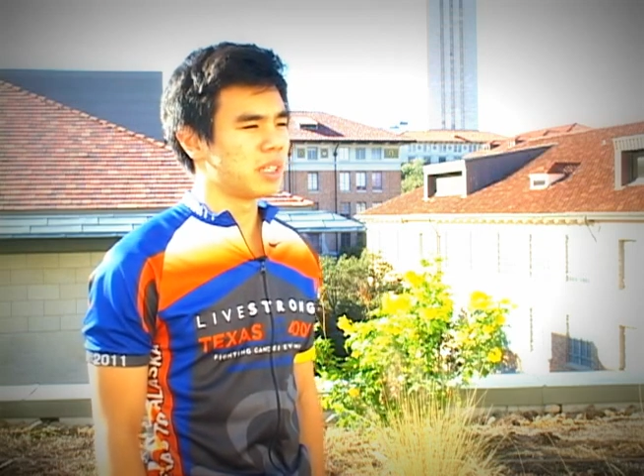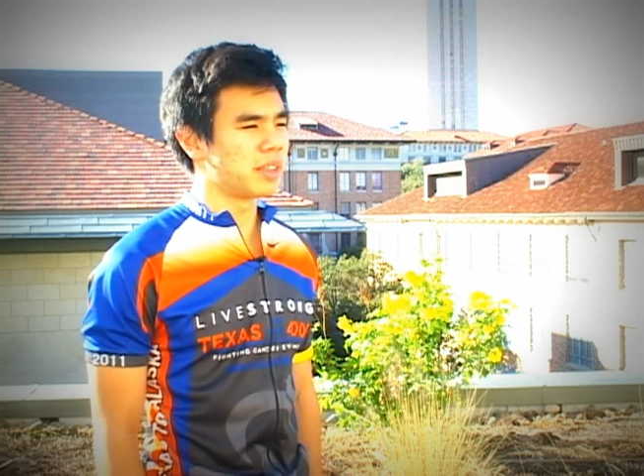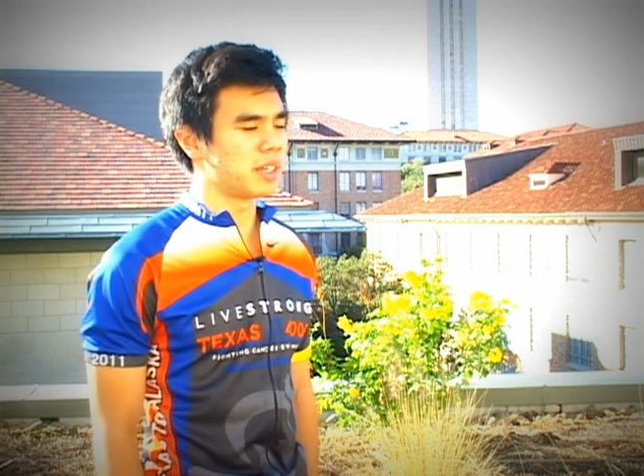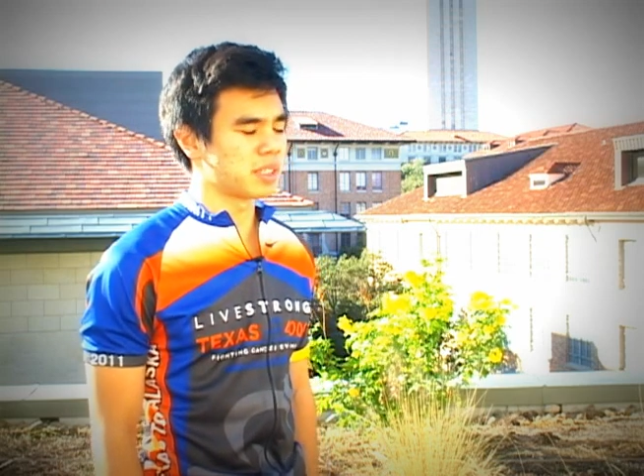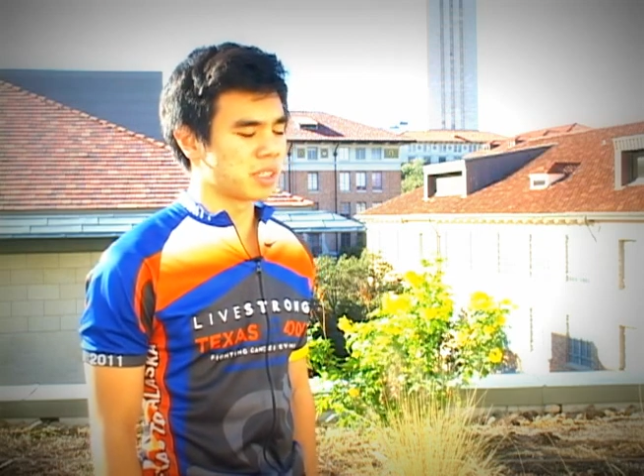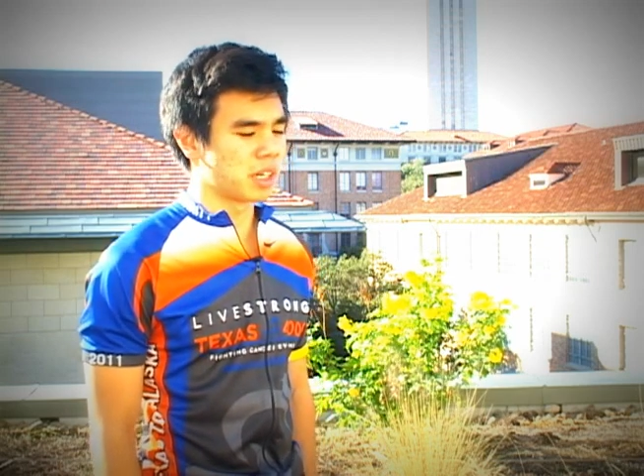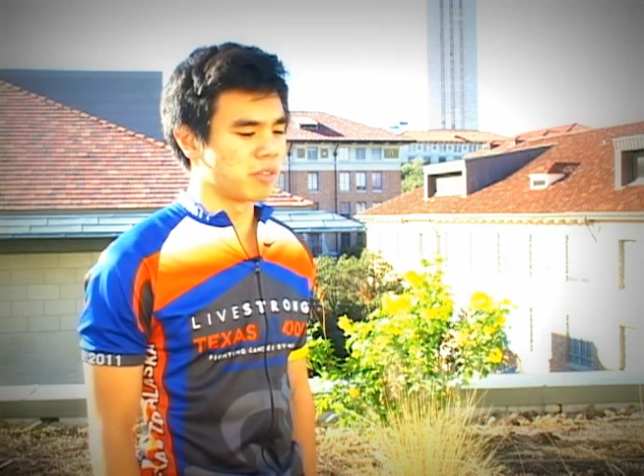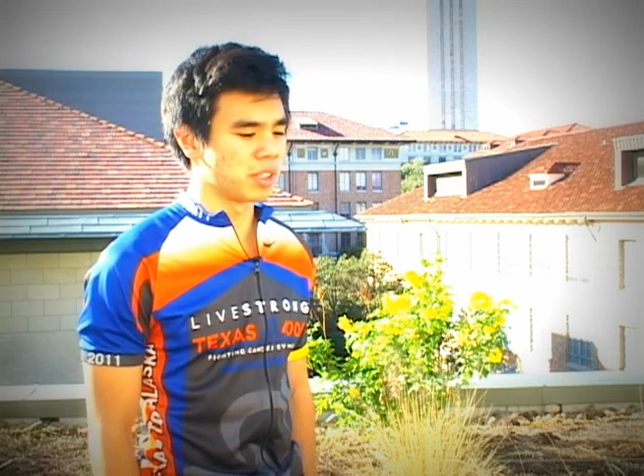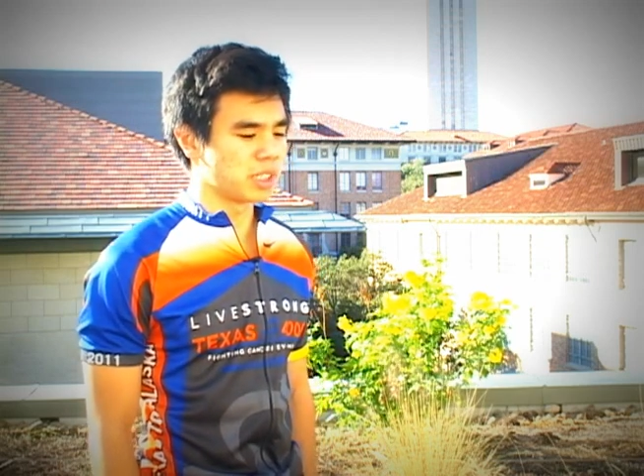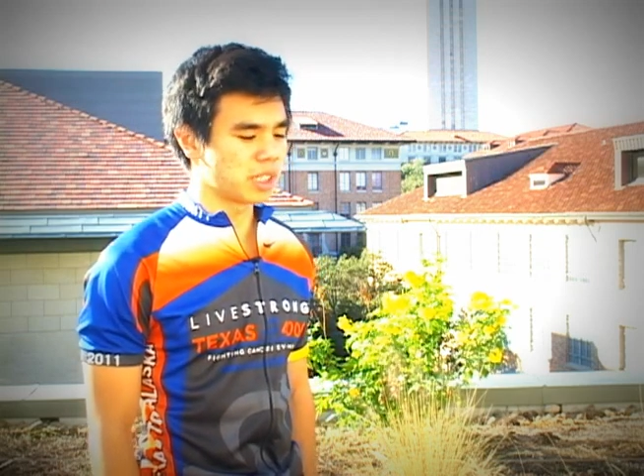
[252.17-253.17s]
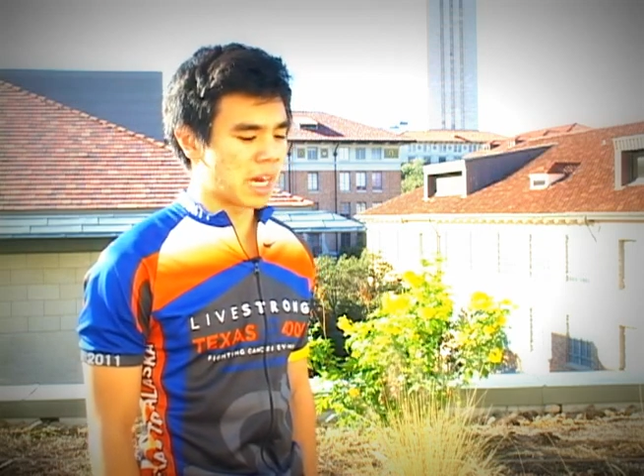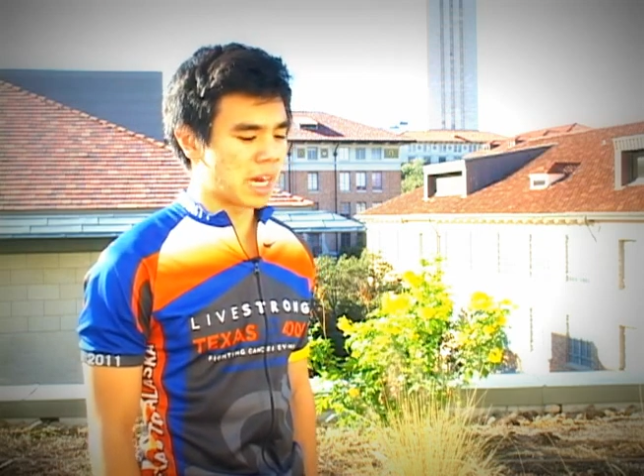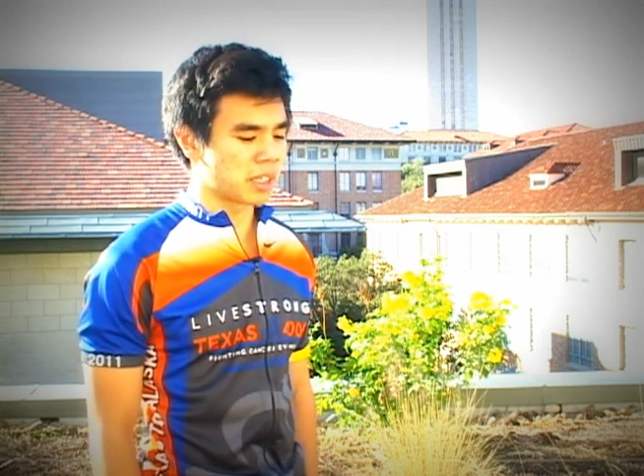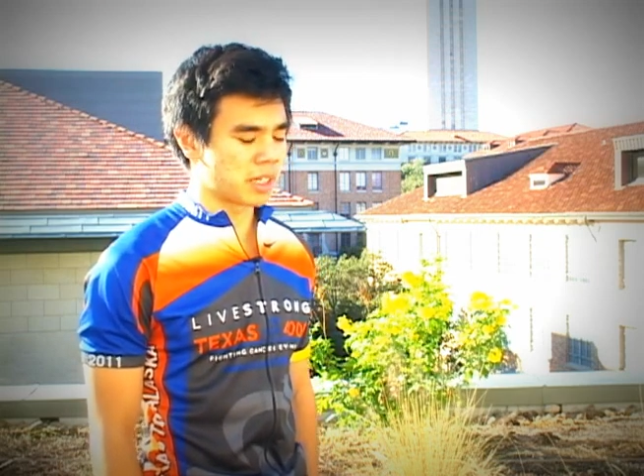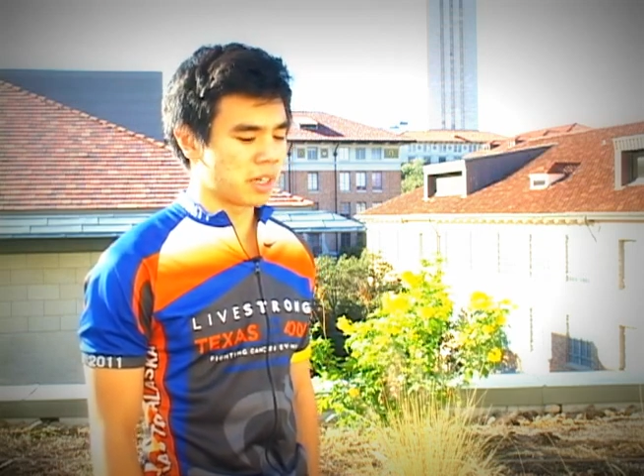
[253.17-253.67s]
I think it's a selfless
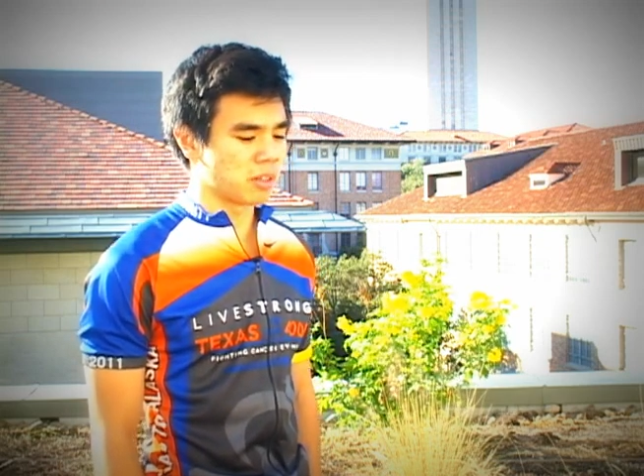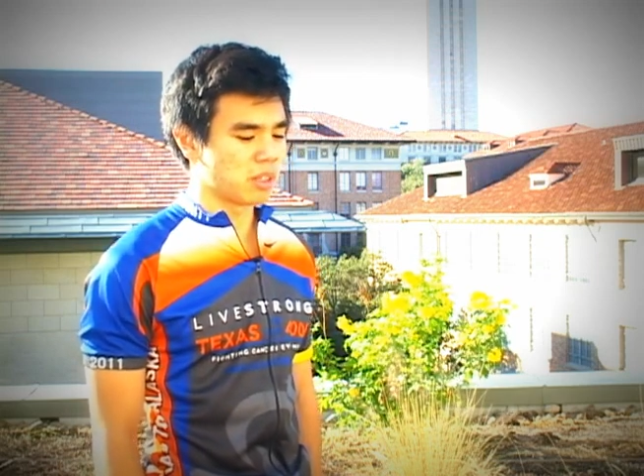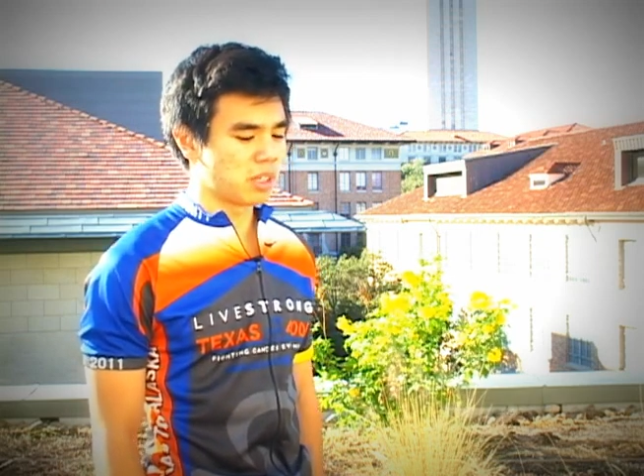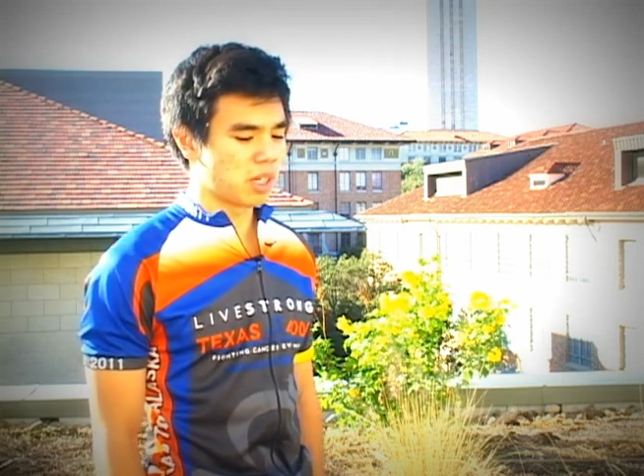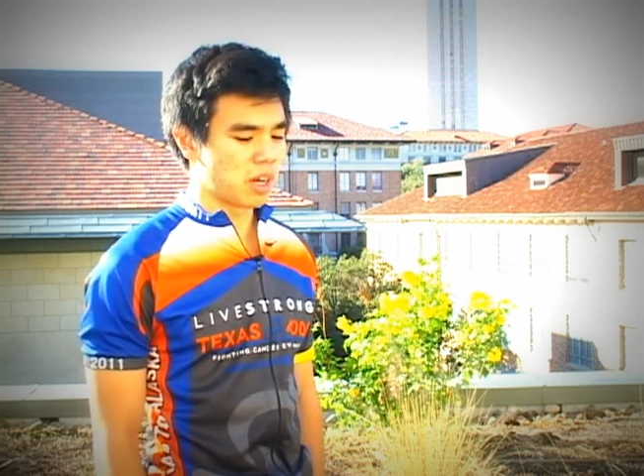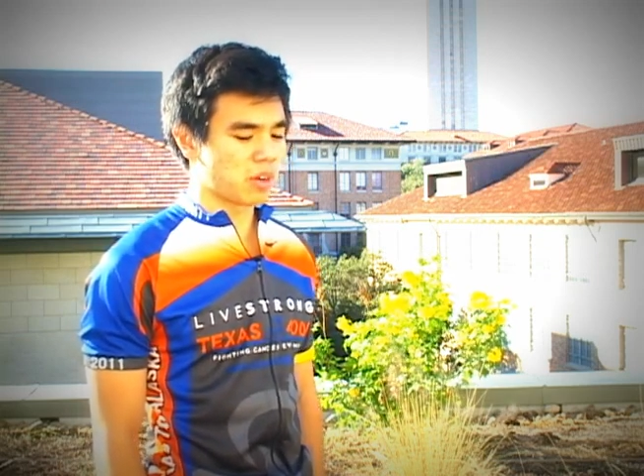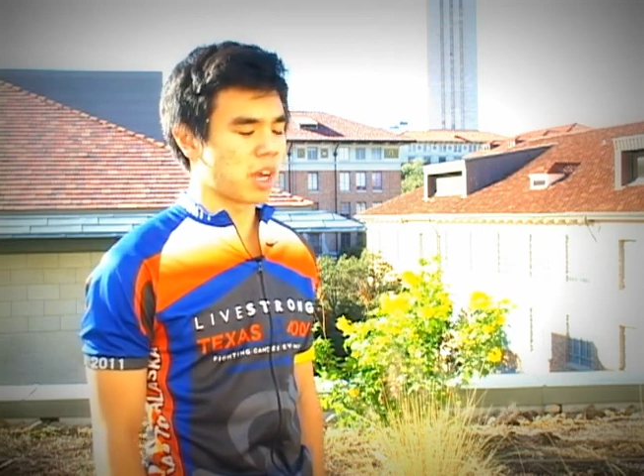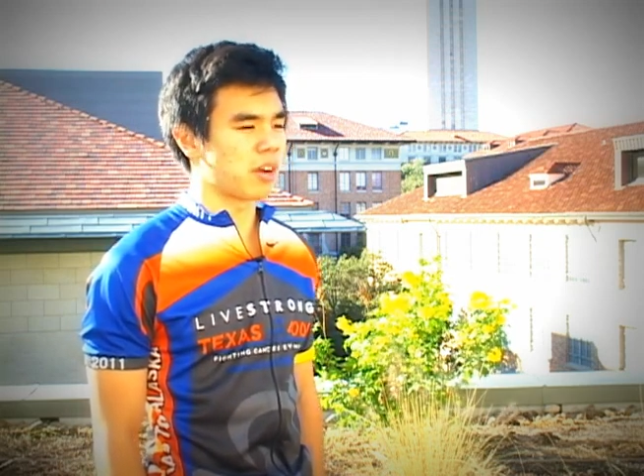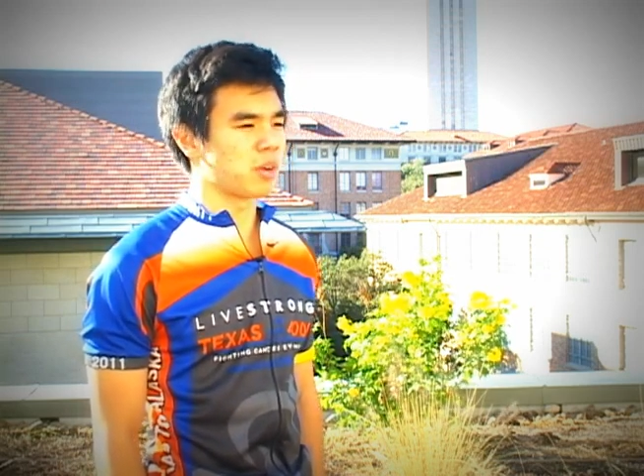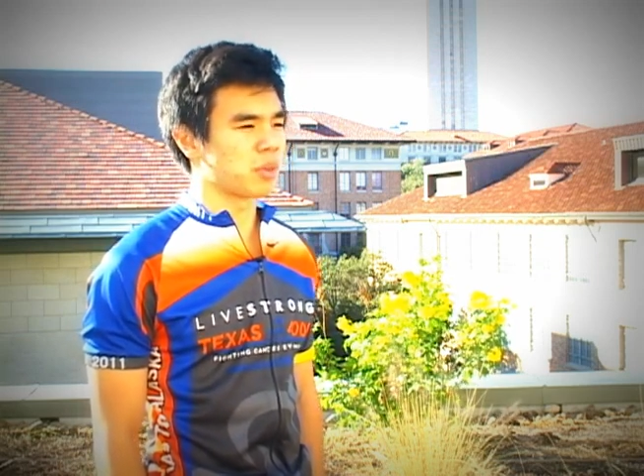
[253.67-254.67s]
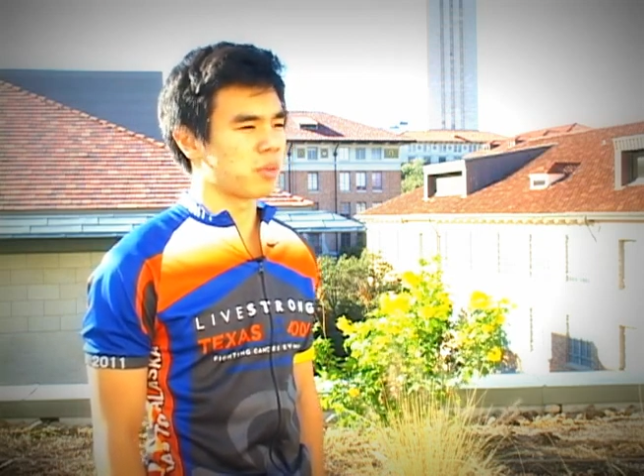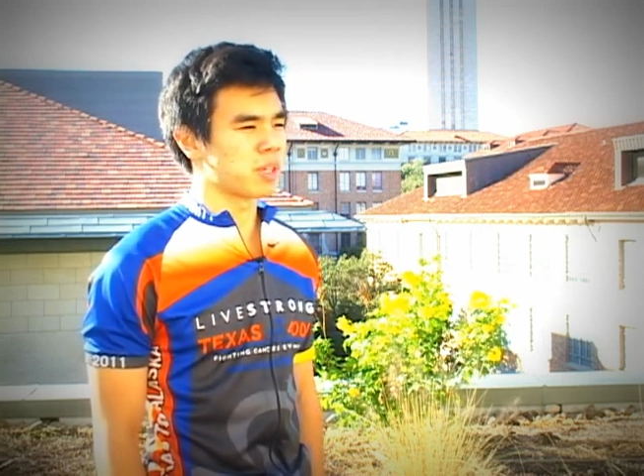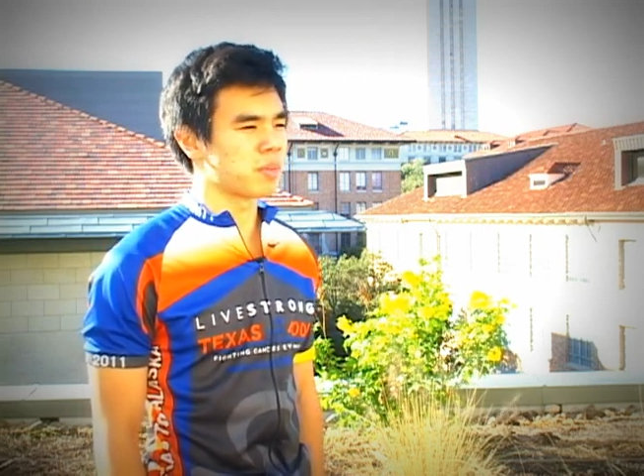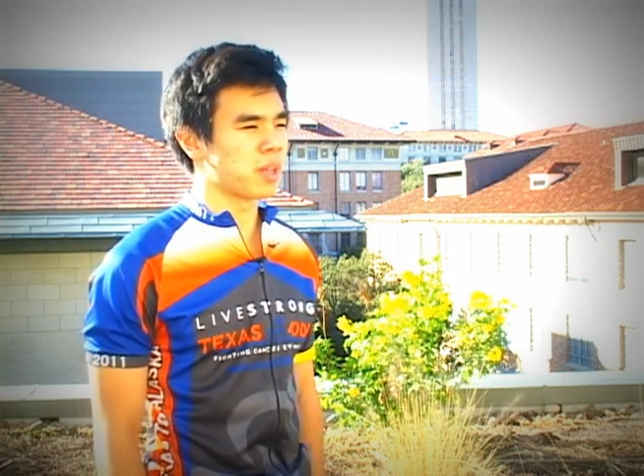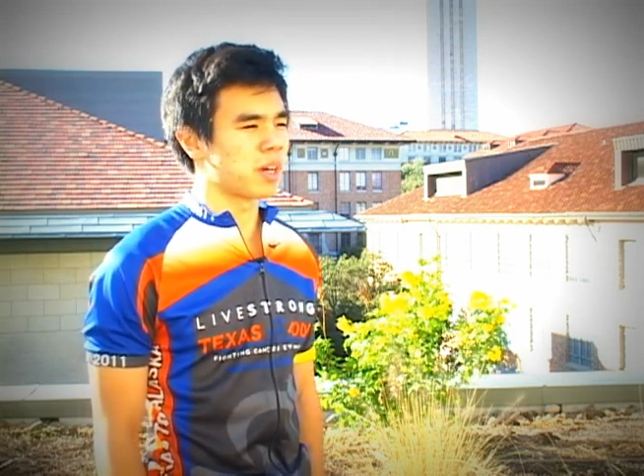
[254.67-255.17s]
act that I'll carry with the
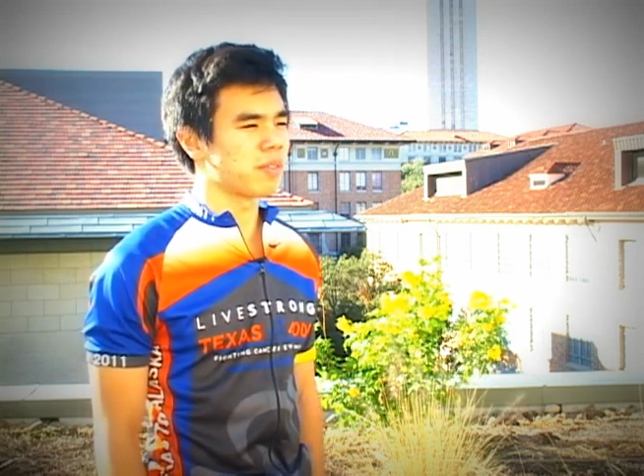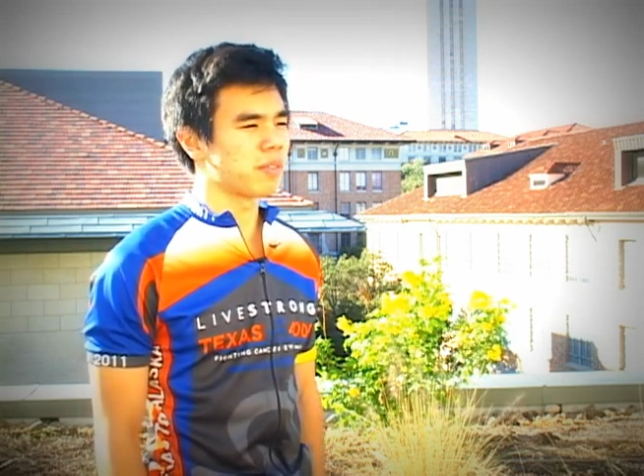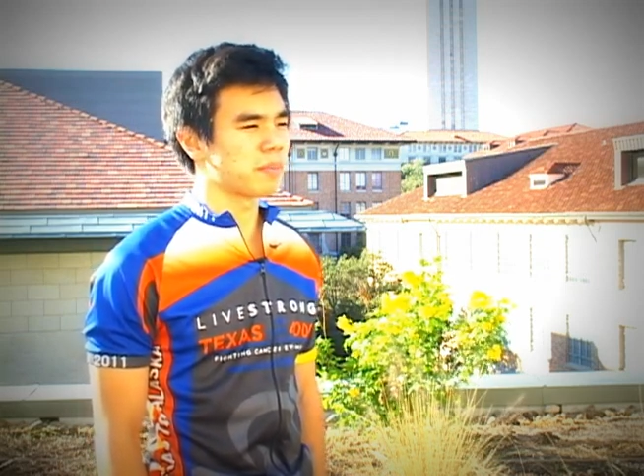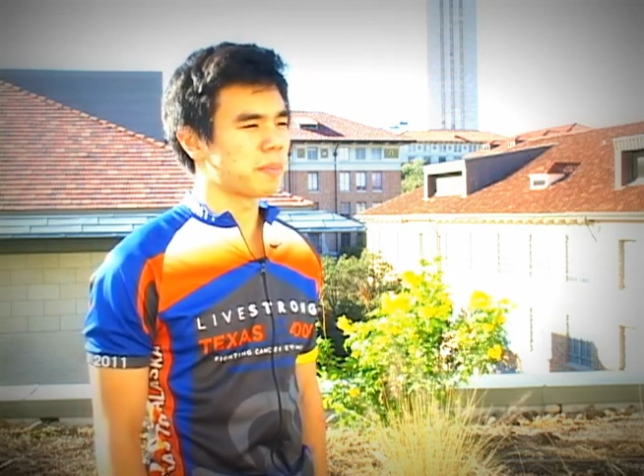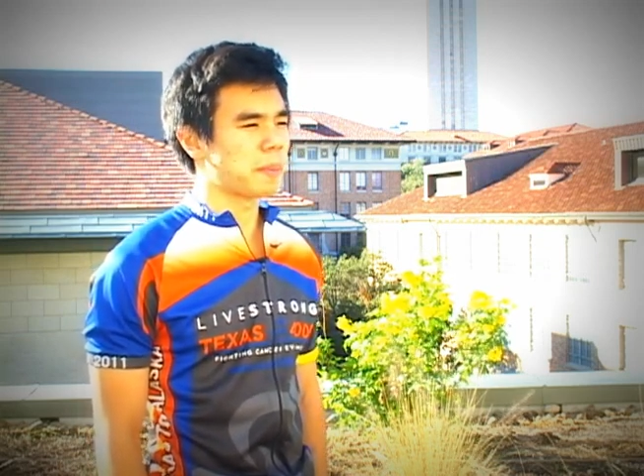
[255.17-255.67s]
rest of my life.